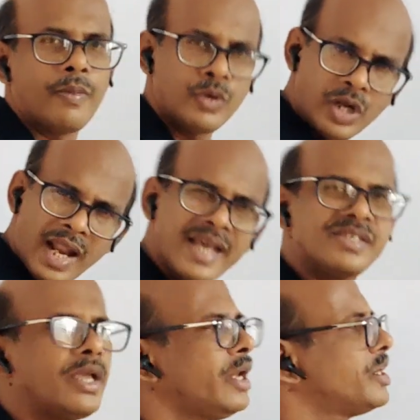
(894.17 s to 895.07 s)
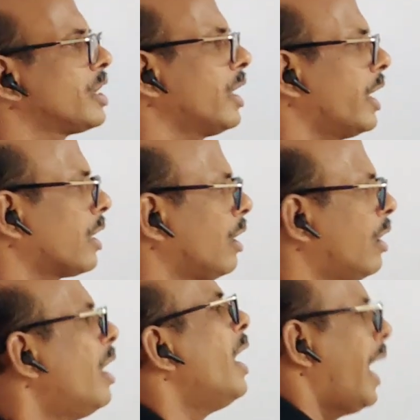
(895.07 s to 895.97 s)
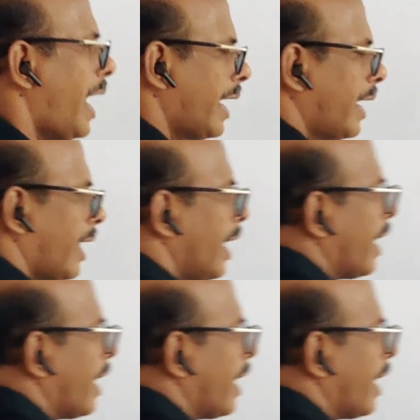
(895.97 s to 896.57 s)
utilizing initial data and